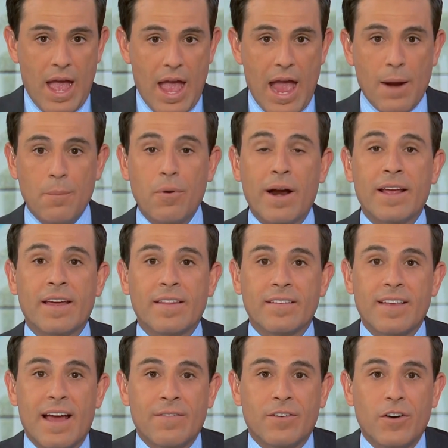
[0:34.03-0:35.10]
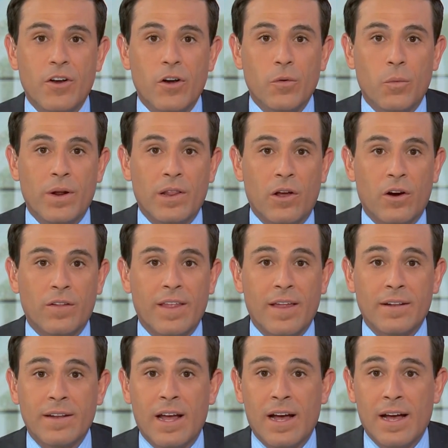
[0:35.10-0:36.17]
And breaking this afternoon, we learned
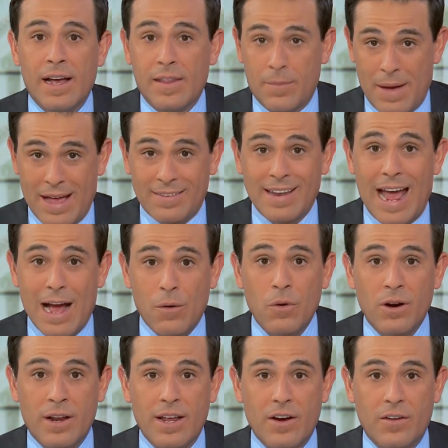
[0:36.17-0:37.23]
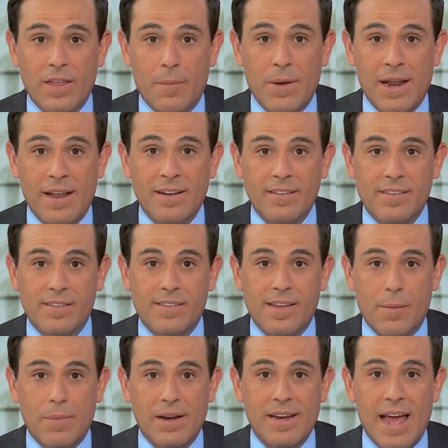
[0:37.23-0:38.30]
that uh, in the past hour here that Menendez is
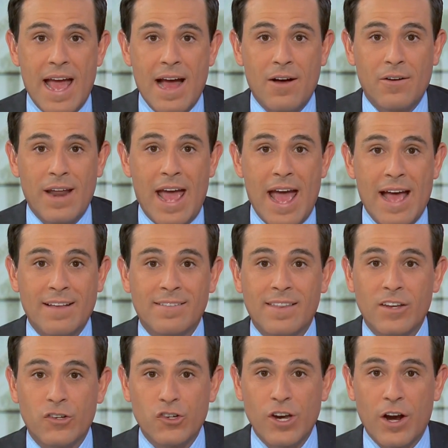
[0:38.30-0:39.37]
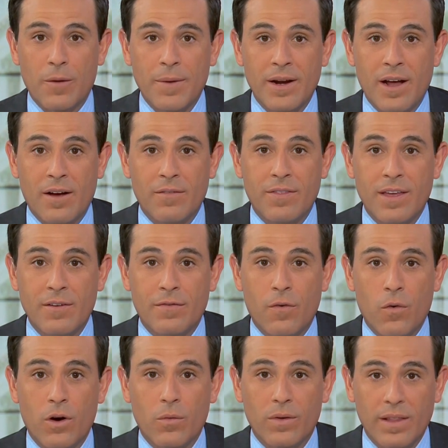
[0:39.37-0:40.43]
stepping down as the chairman of the
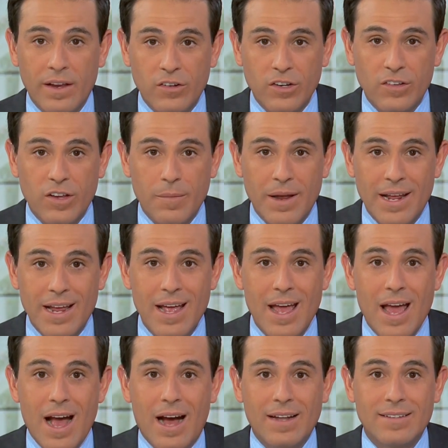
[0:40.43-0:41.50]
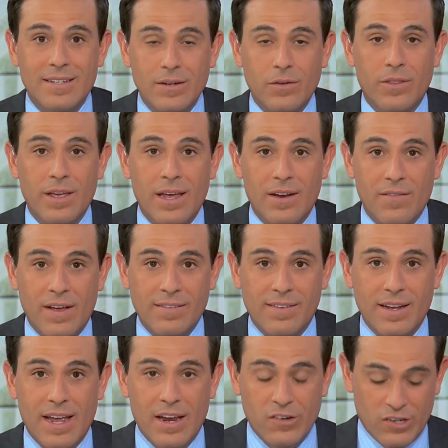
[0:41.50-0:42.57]
Foreign Relations Committee until the
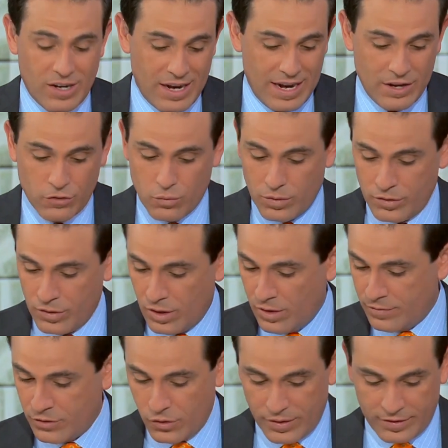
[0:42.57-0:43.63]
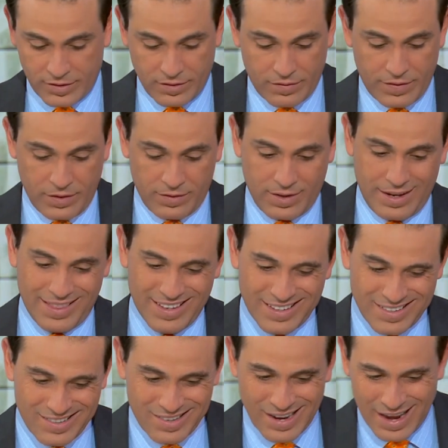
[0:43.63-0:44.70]
investigation is resolved. Chris, it feels like the
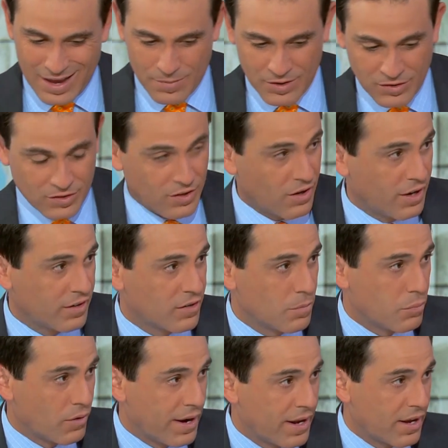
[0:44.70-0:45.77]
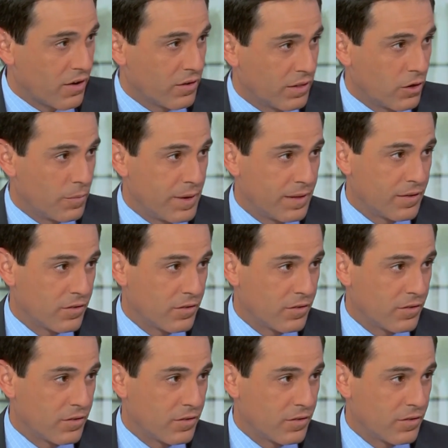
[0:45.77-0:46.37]
dam is starting to break here a little bit.